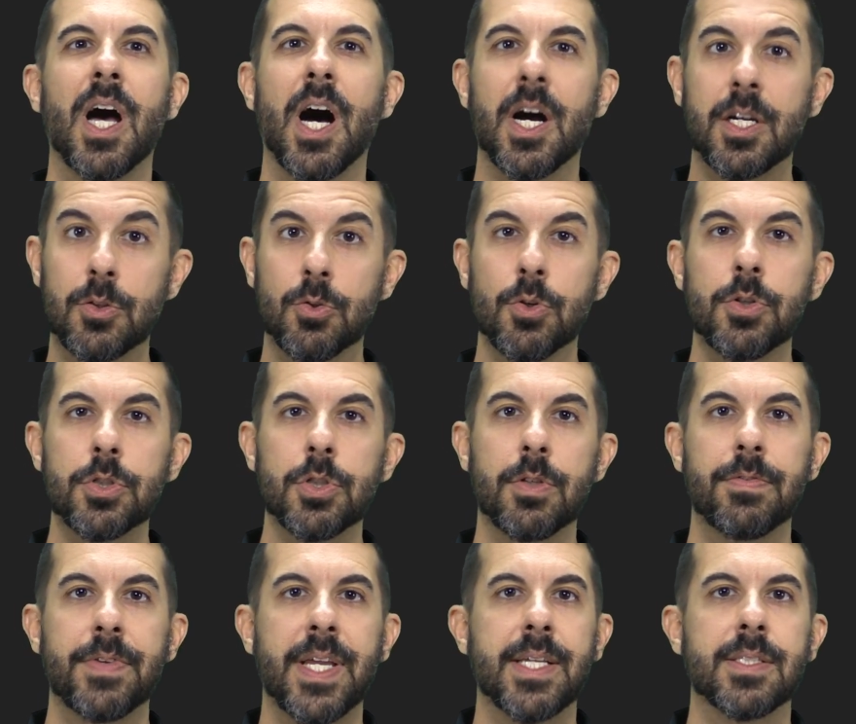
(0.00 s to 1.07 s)
a crucial
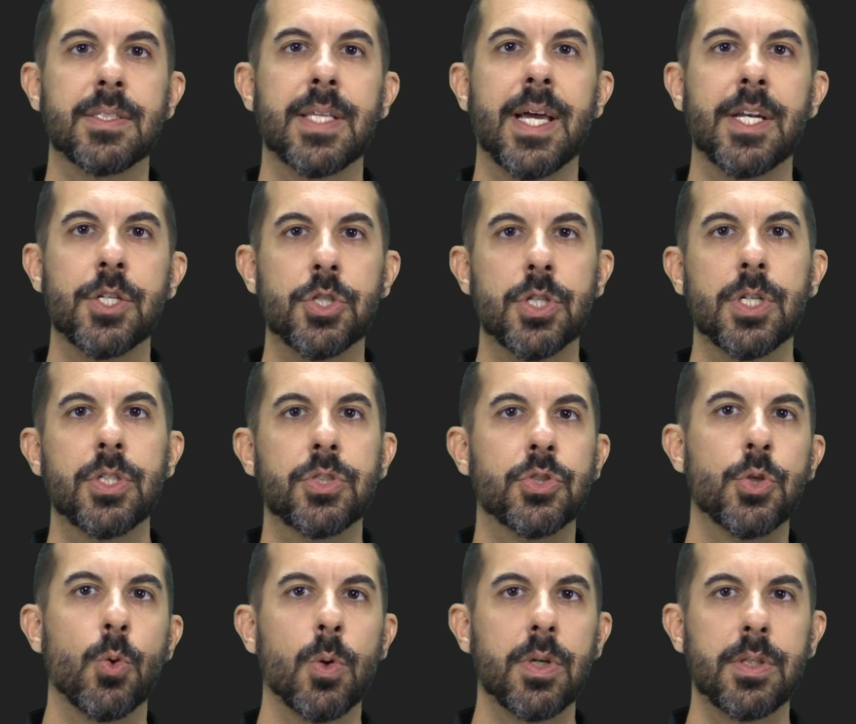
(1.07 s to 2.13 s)
phase that ensures
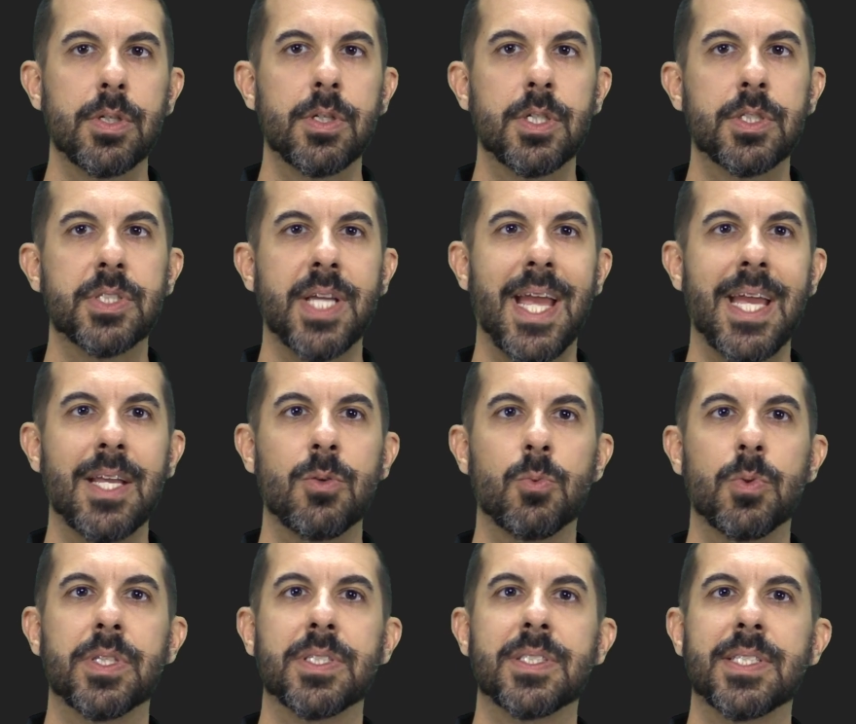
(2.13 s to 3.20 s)
your learners end
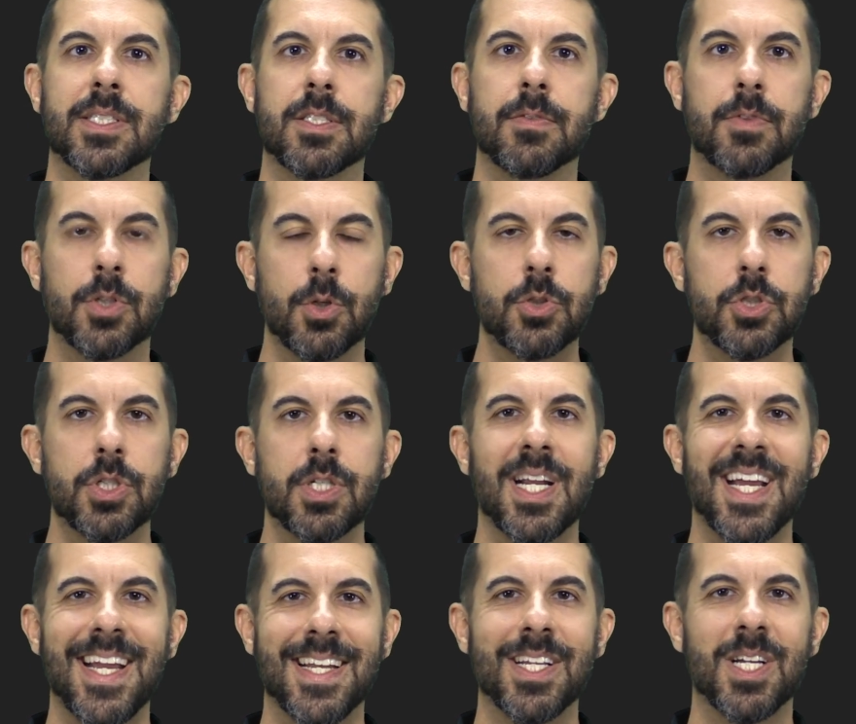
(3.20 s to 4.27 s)
with a sense of closure
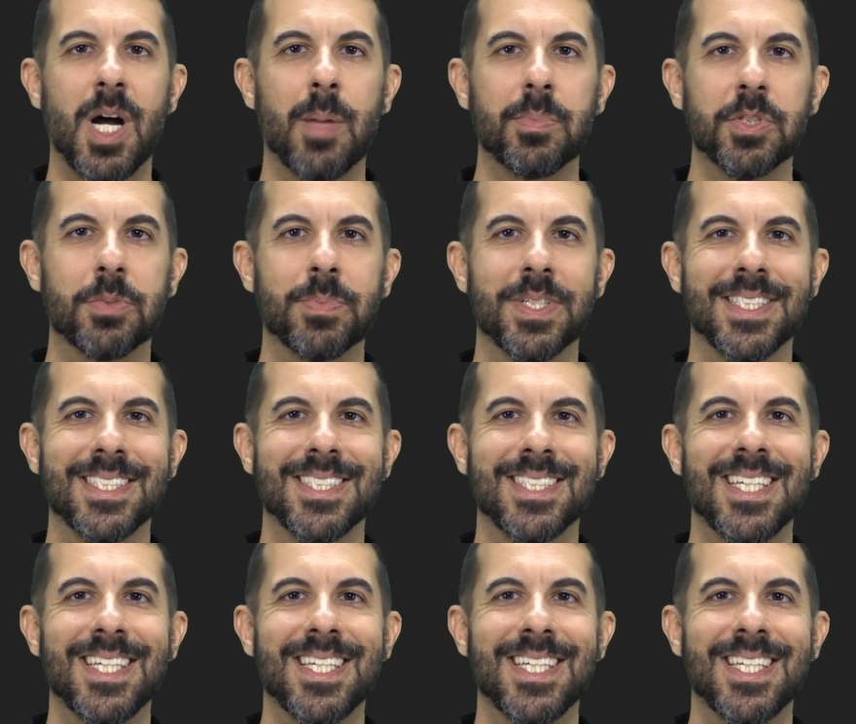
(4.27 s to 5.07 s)
and accomplishment.